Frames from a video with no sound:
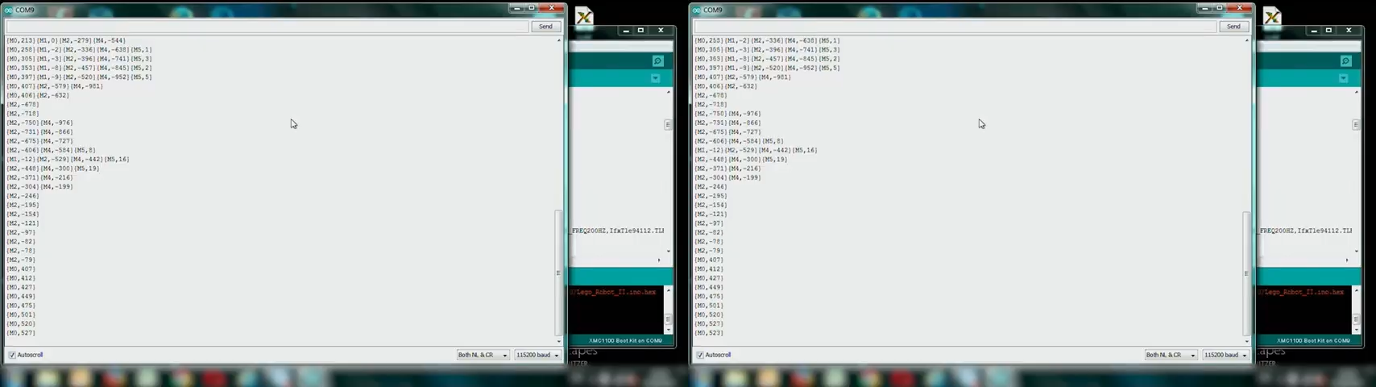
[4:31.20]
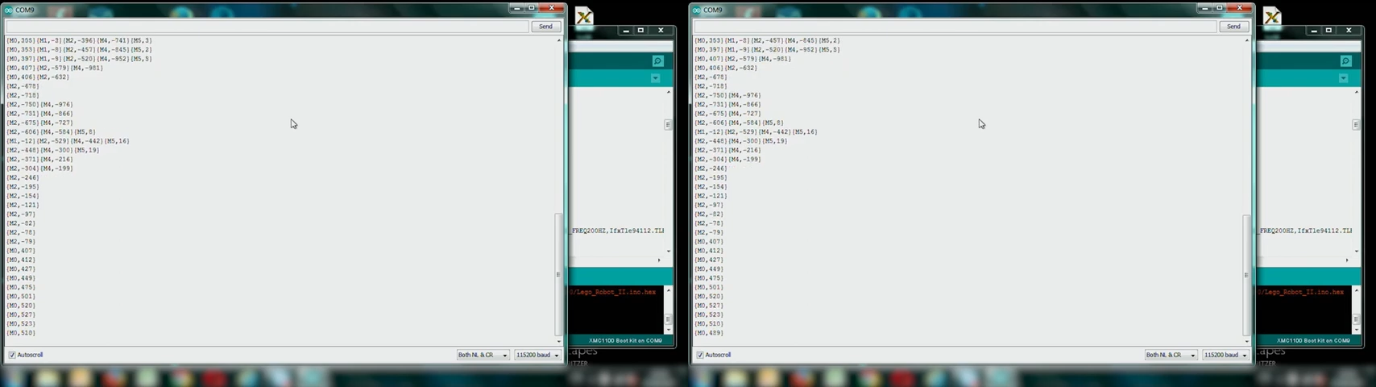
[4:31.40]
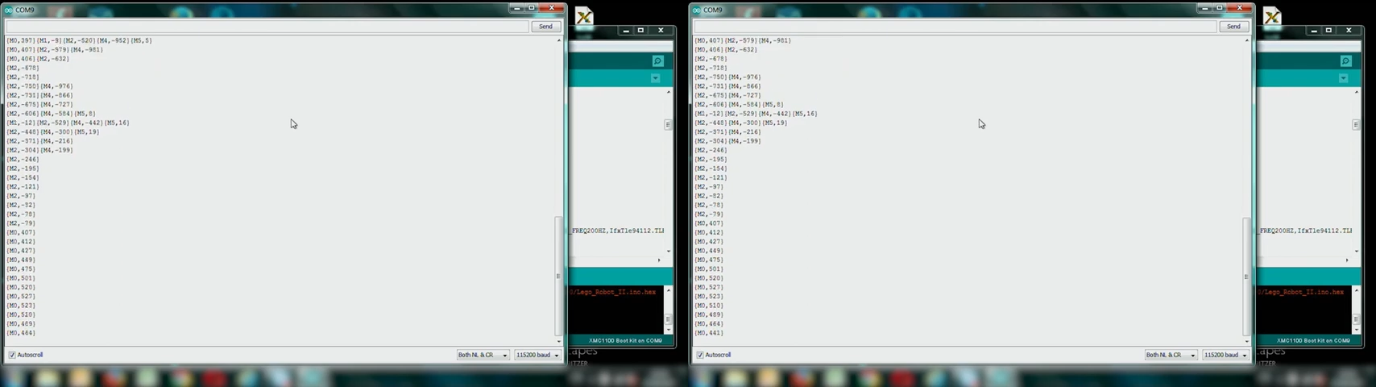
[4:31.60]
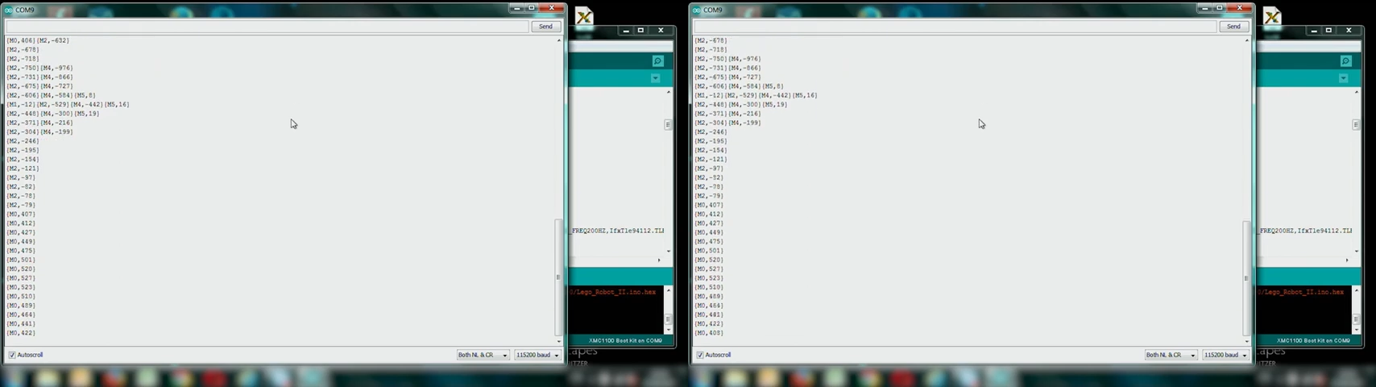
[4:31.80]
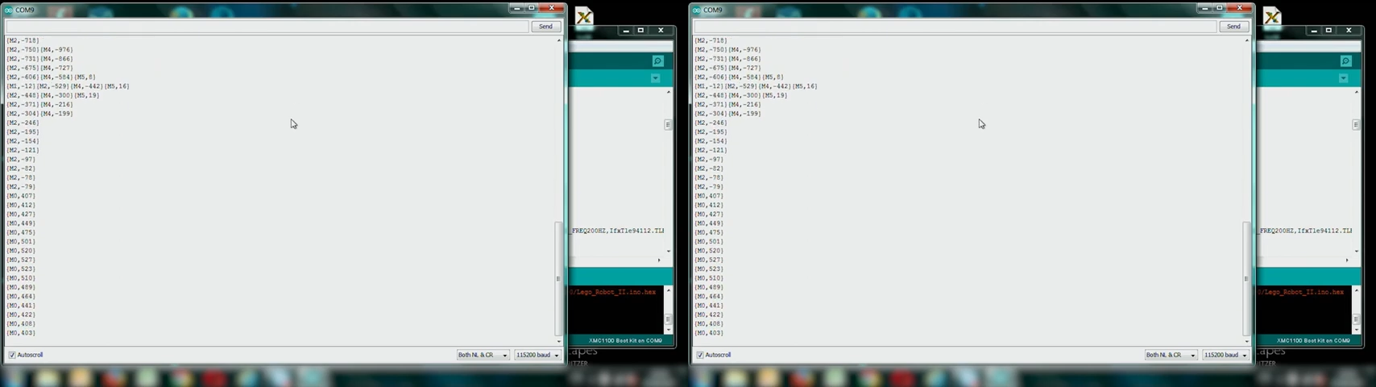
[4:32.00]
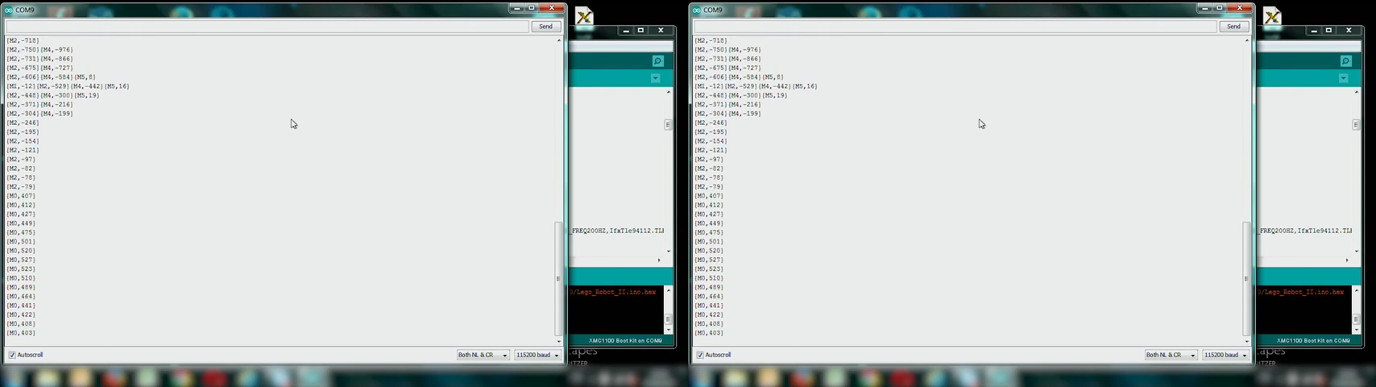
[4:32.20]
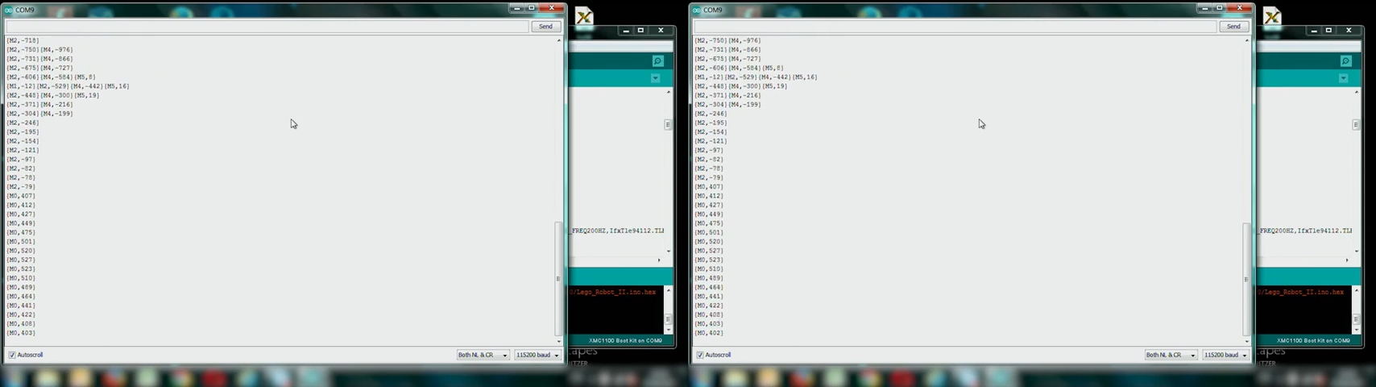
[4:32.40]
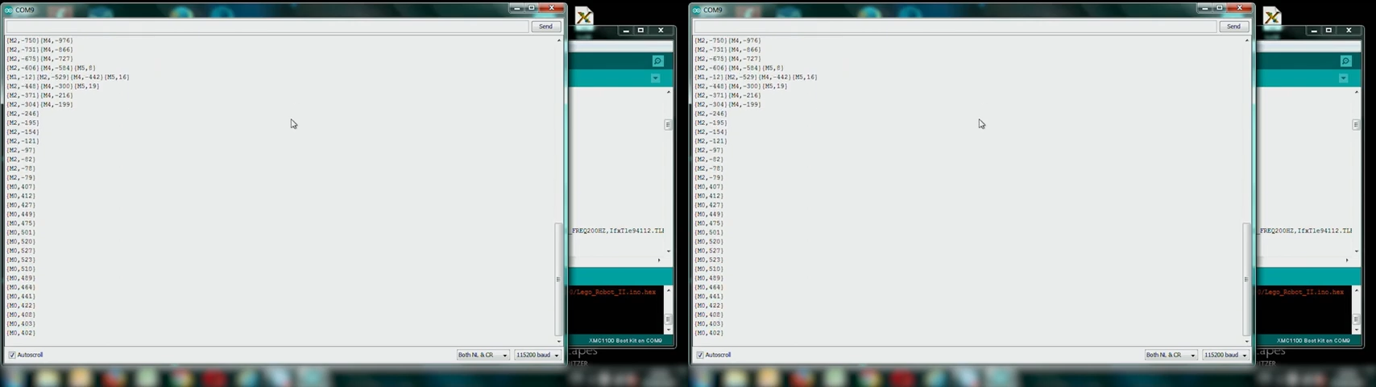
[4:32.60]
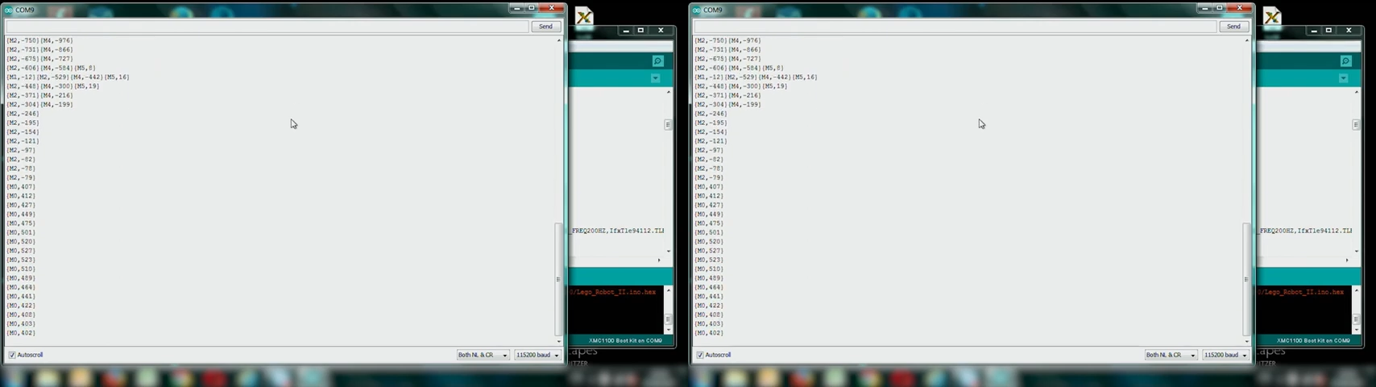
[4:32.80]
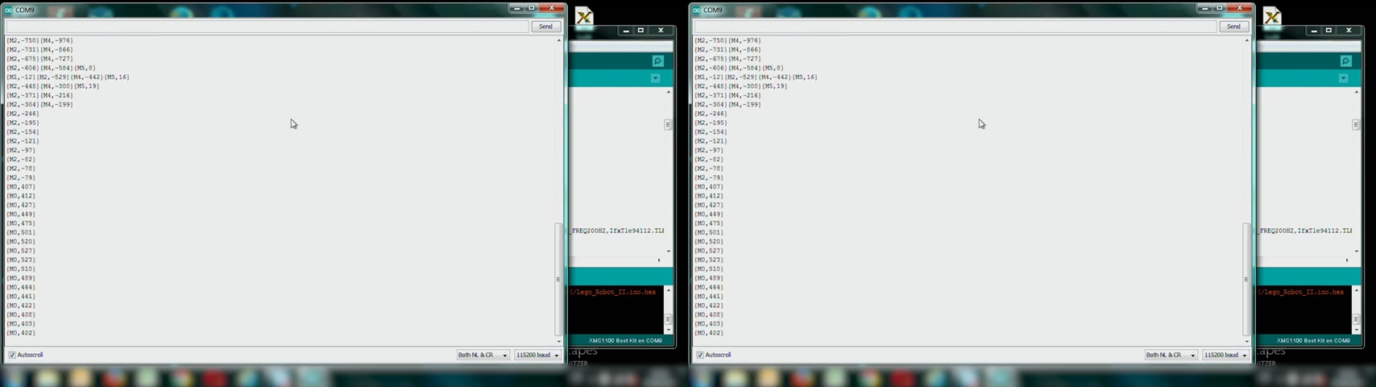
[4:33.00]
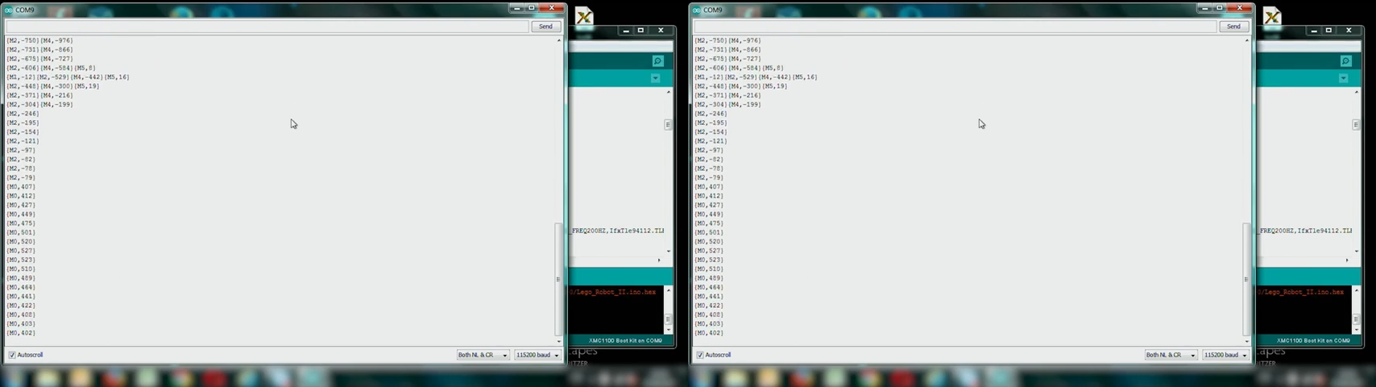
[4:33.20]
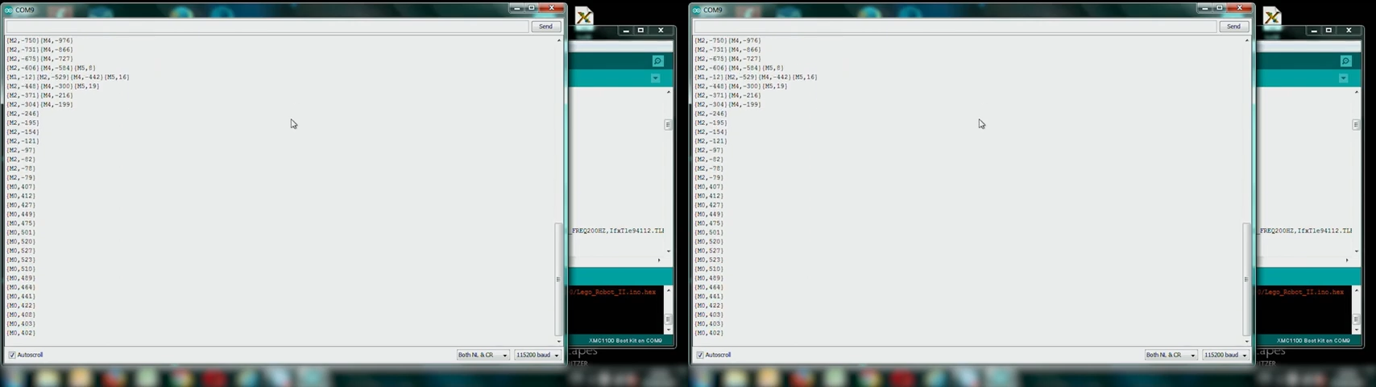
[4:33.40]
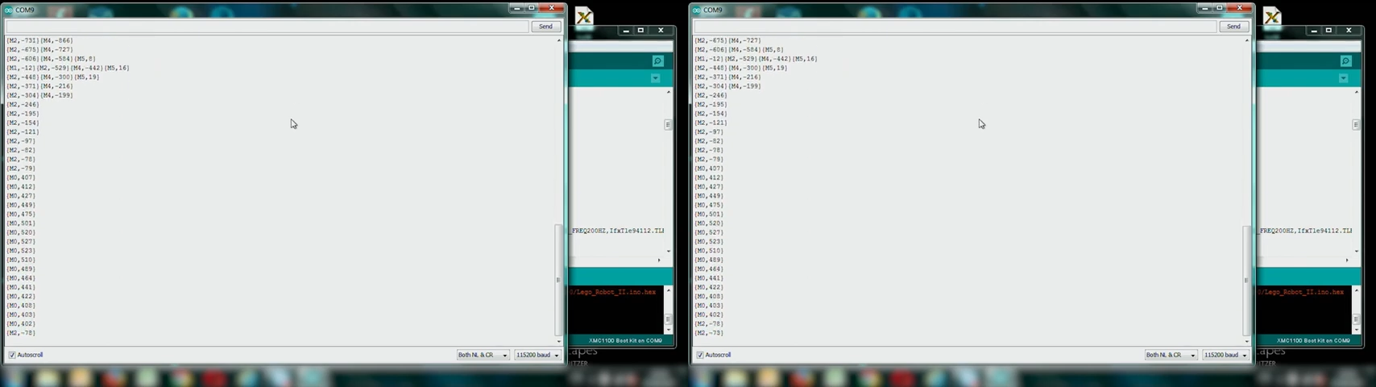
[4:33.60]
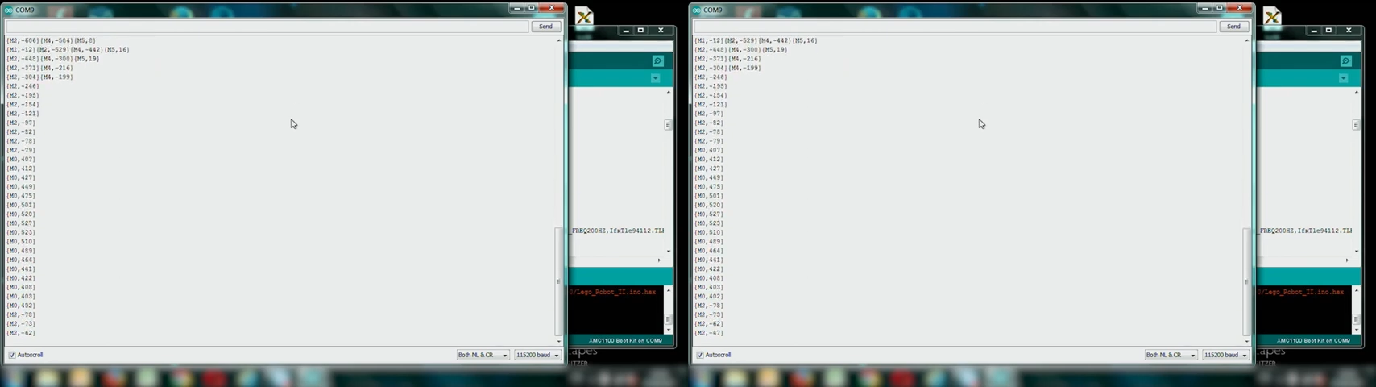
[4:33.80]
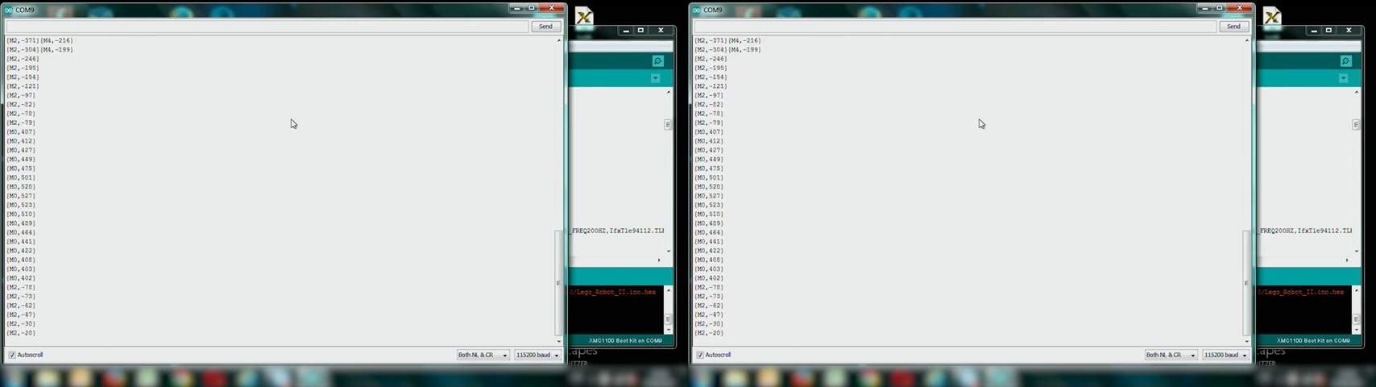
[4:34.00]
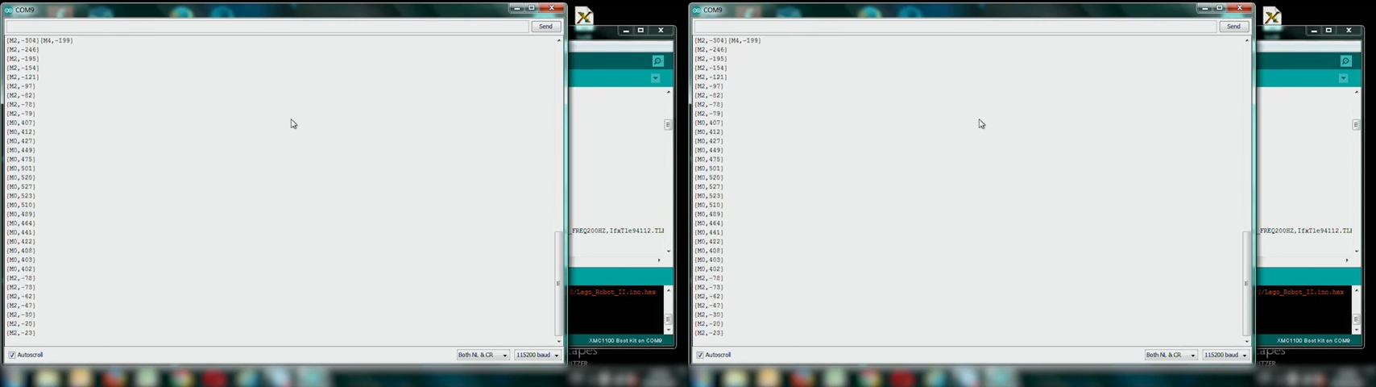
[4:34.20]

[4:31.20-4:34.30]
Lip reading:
No face is visible, so there are no lips to read.